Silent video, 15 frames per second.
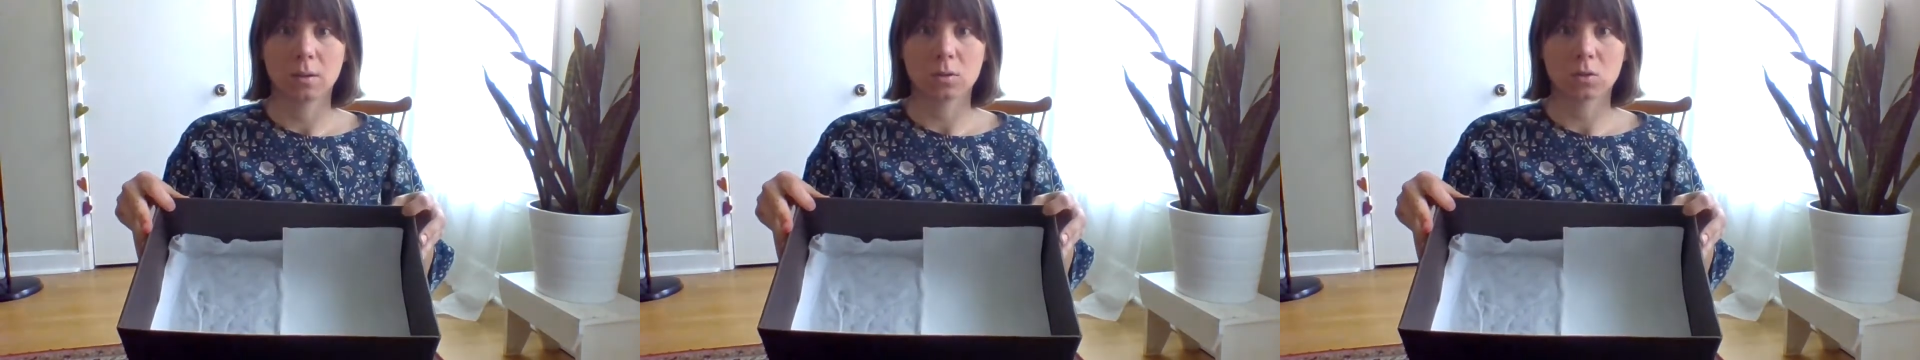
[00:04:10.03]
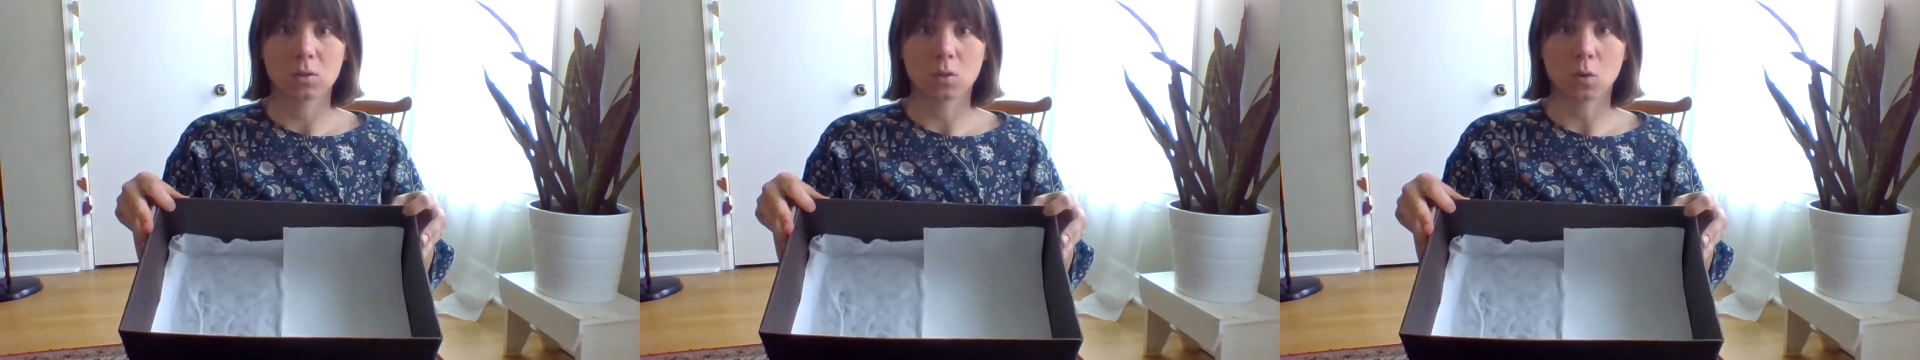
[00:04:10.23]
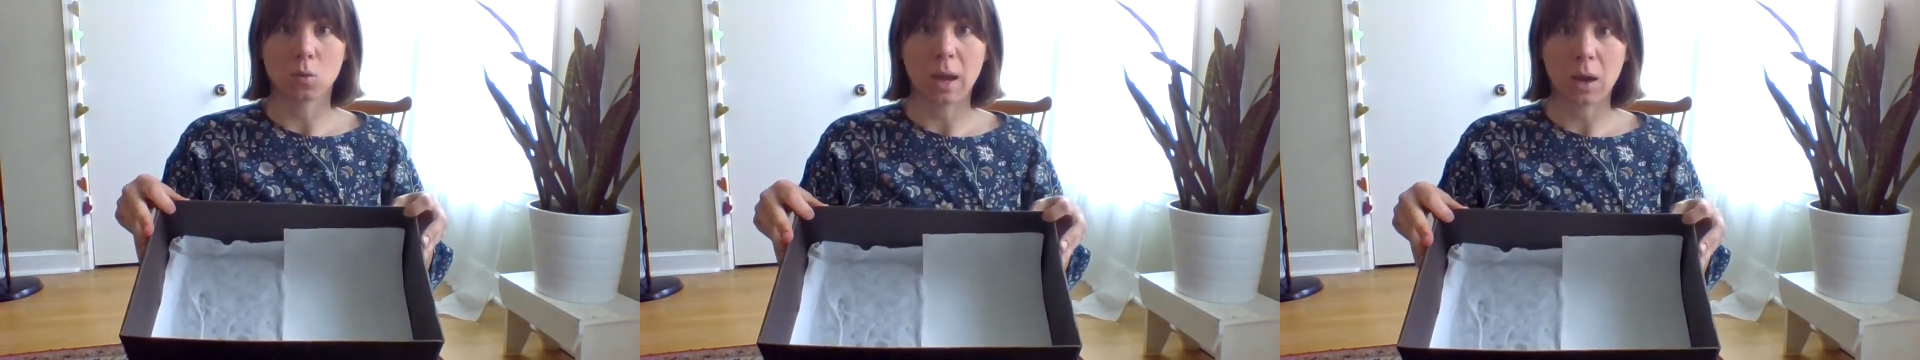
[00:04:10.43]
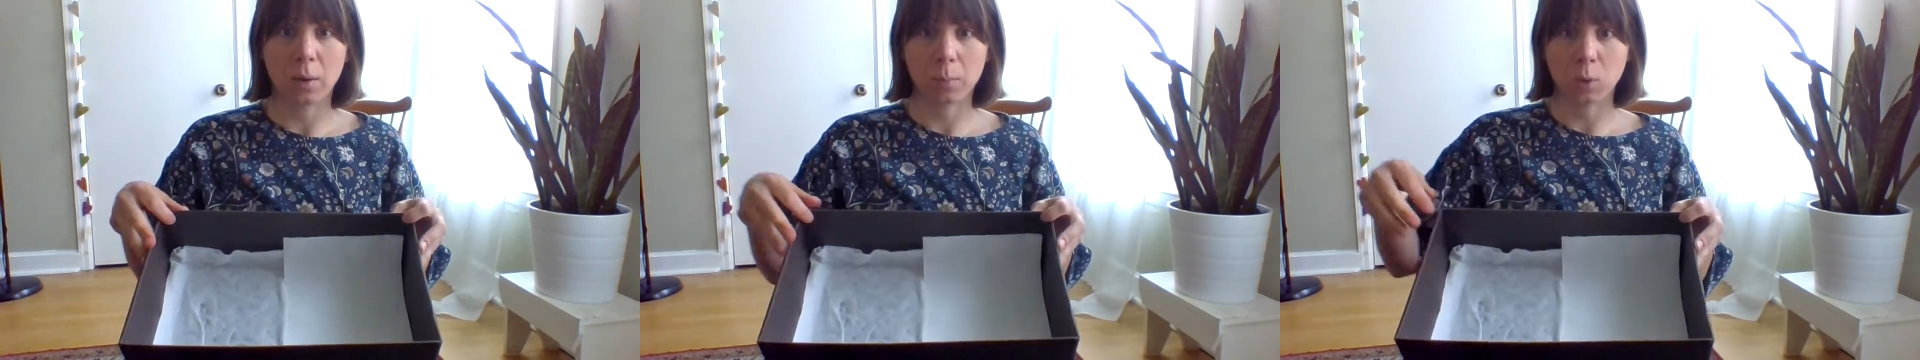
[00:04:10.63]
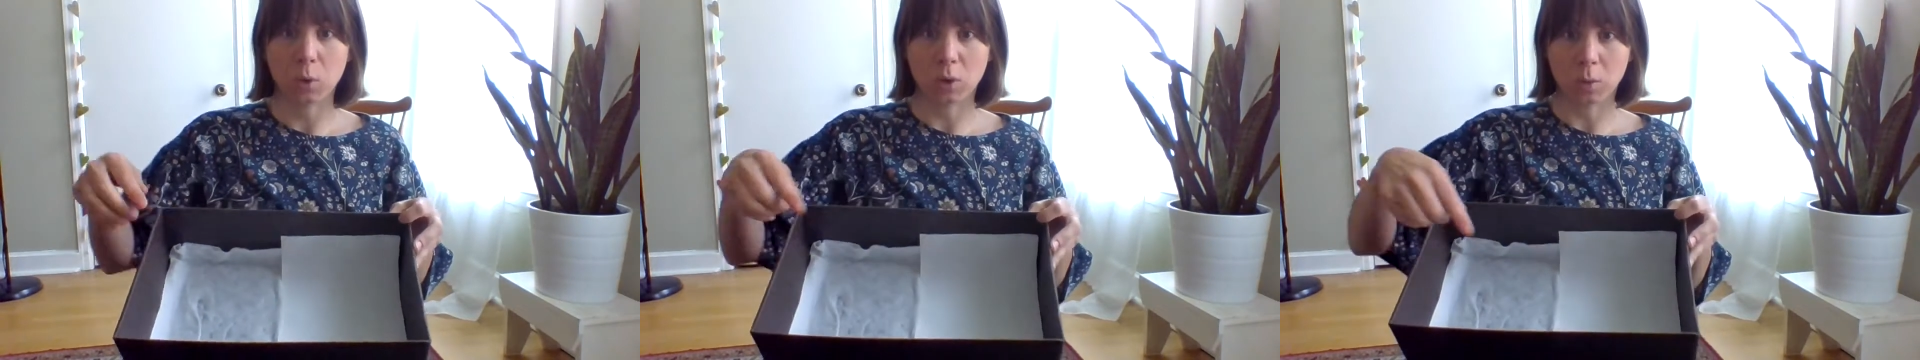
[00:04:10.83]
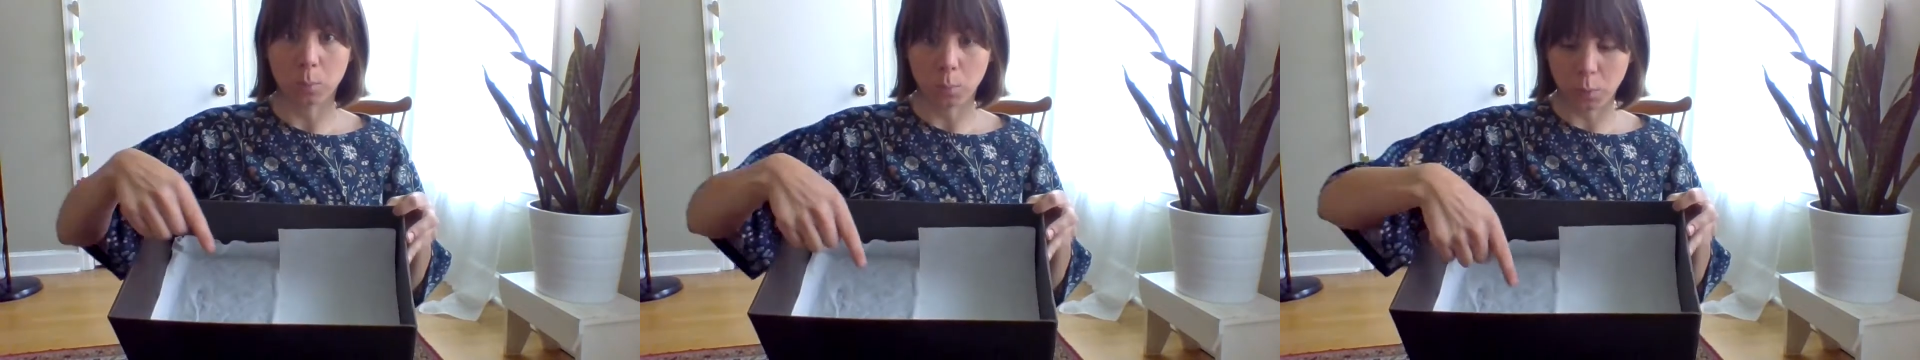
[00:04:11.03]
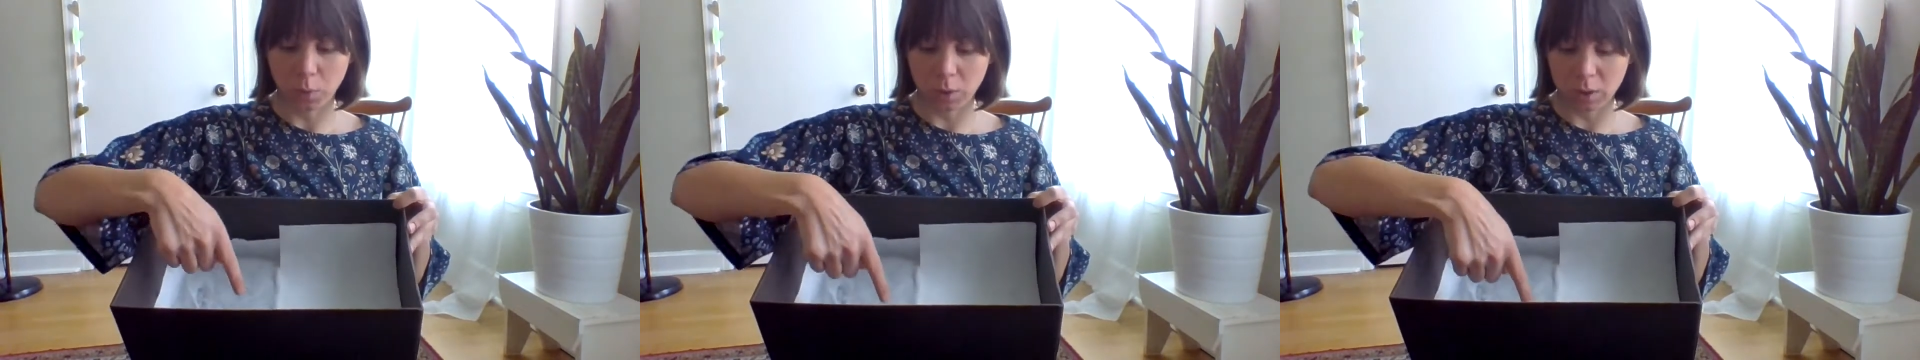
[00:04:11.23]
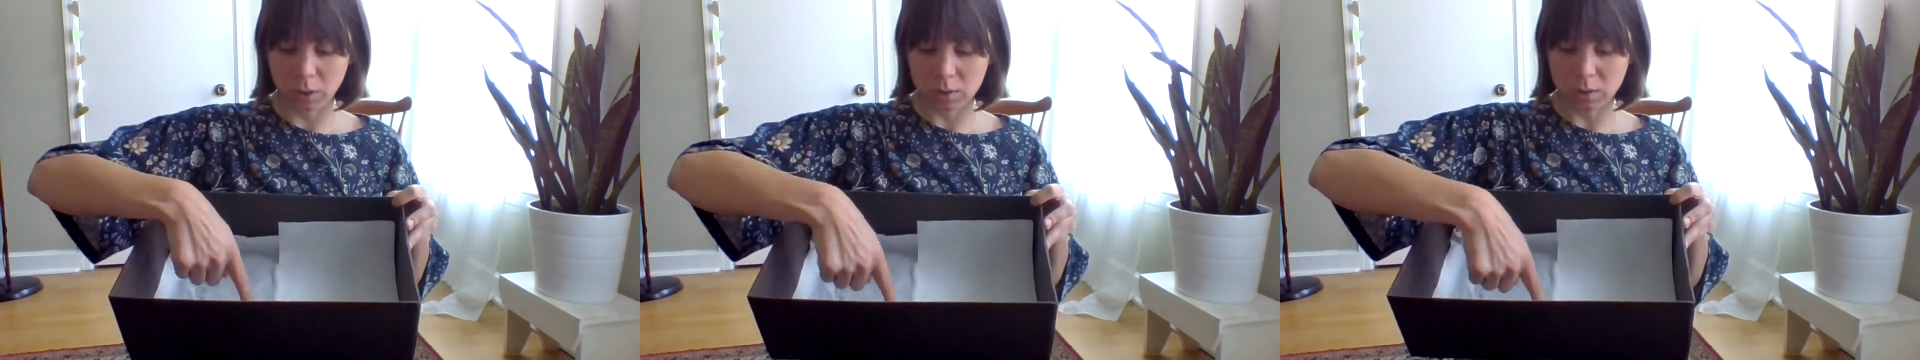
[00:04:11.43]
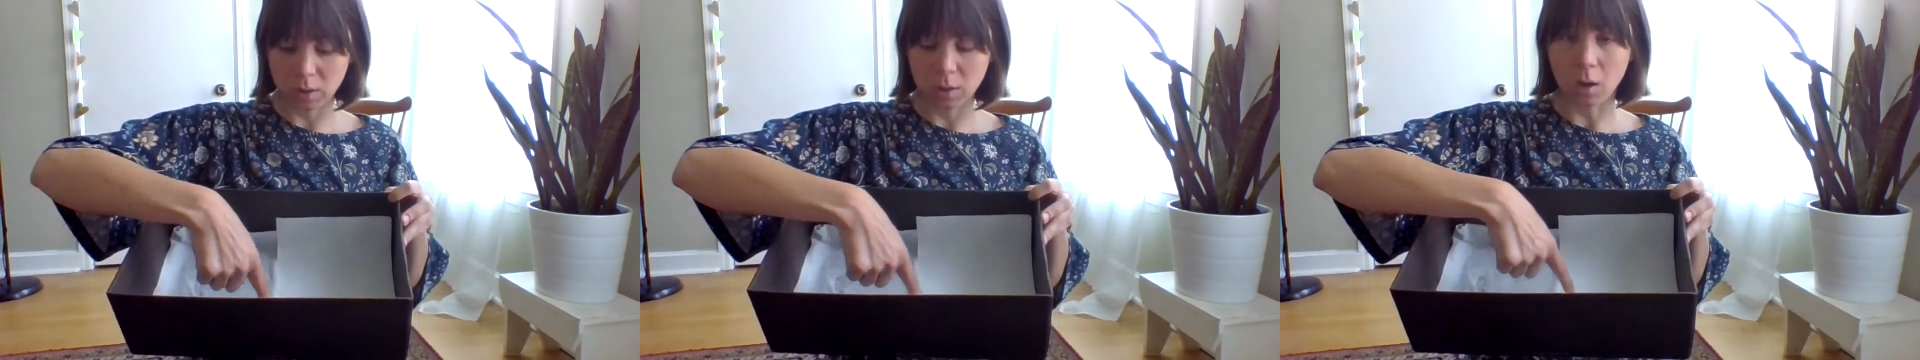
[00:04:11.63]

So now I'm going to put